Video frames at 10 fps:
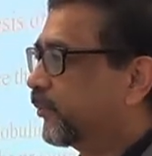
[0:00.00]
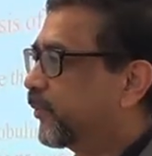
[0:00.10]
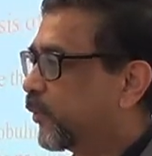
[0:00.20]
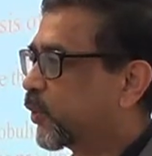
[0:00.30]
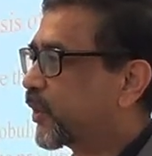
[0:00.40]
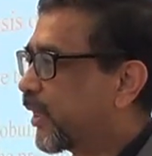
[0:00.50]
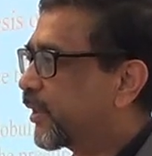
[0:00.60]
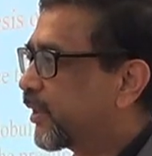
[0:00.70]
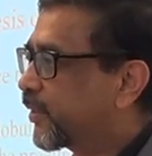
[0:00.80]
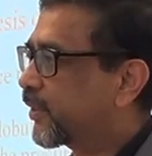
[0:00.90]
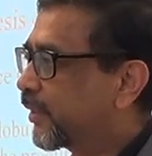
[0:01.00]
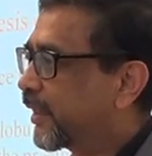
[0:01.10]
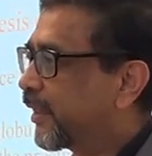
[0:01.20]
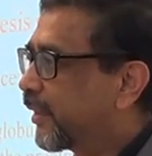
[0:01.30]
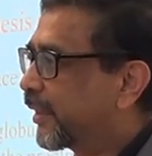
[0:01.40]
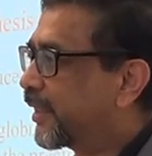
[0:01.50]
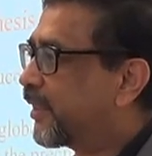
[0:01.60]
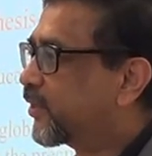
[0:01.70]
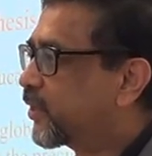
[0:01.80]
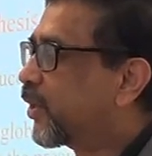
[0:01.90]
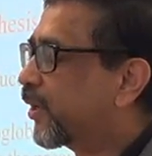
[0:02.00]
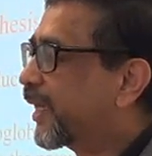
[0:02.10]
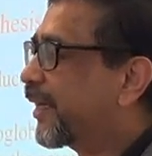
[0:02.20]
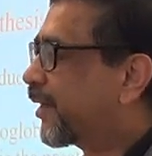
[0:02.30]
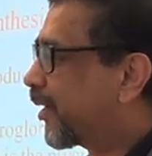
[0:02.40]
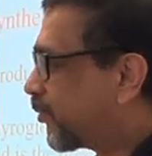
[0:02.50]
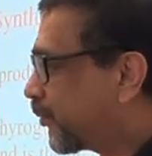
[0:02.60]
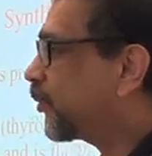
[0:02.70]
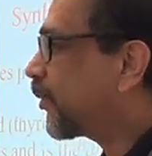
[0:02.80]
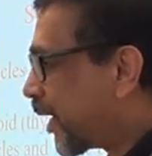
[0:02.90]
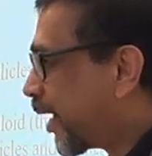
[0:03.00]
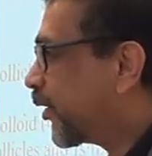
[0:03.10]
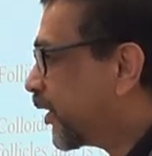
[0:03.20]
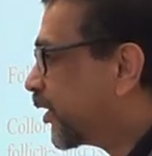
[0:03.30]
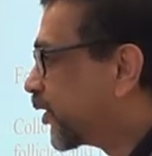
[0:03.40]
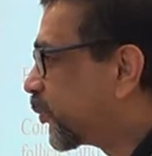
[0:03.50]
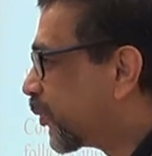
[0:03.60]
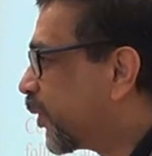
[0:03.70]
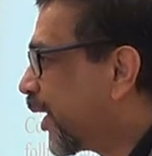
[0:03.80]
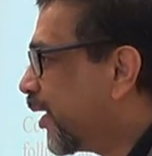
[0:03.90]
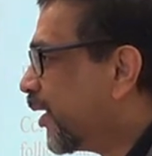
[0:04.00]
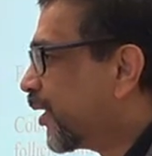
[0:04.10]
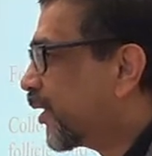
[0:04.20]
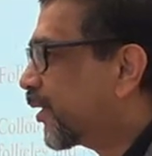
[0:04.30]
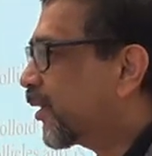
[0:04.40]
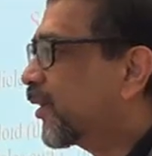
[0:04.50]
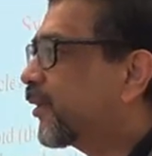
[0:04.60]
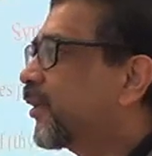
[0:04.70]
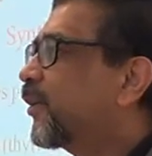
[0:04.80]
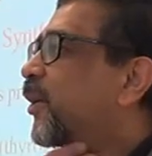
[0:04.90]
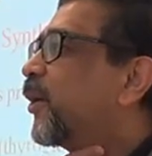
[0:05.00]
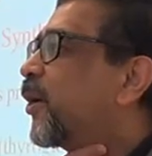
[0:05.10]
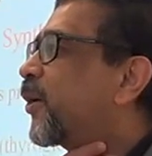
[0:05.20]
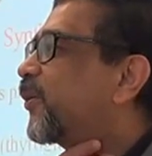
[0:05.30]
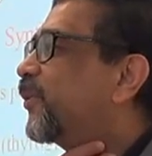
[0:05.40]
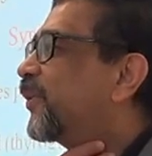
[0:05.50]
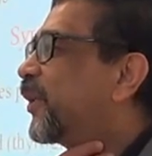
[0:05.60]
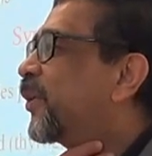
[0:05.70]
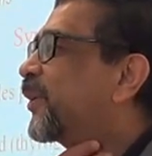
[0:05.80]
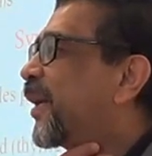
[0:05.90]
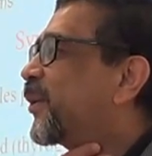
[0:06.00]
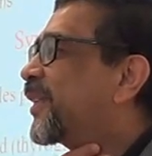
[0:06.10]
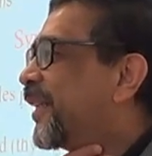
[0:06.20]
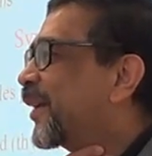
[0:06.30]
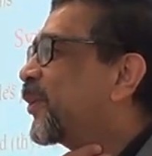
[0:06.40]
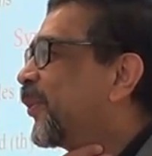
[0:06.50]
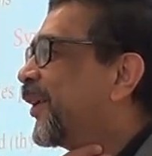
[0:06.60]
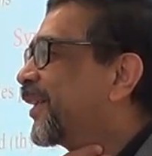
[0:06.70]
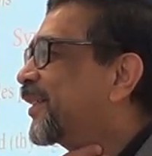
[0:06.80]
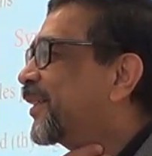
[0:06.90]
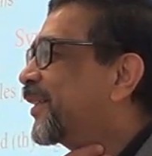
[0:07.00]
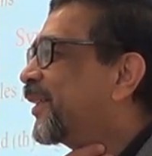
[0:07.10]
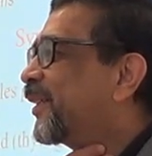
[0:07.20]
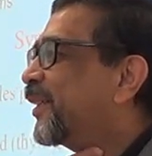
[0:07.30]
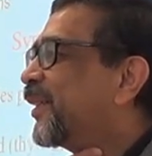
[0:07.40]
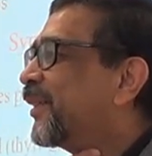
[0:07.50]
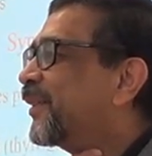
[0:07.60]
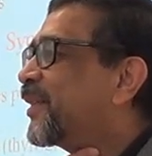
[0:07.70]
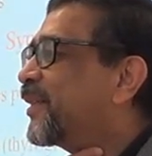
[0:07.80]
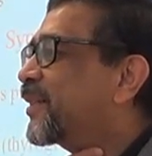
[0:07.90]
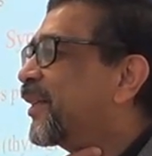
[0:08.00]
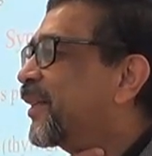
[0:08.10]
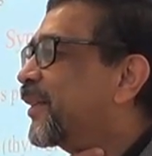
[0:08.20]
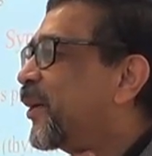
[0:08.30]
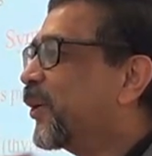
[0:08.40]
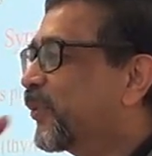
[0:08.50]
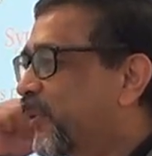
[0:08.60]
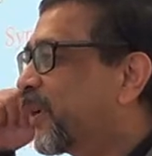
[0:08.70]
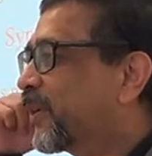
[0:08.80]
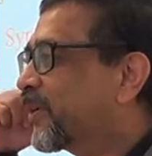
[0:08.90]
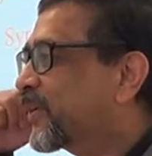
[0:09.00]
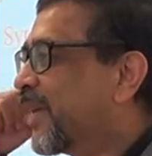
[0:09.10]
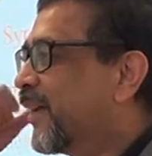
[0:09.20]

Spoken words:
those countries, kids don't get enough iodine-rich food. A lot of tyrosine accumulates inside the thyroid follicles,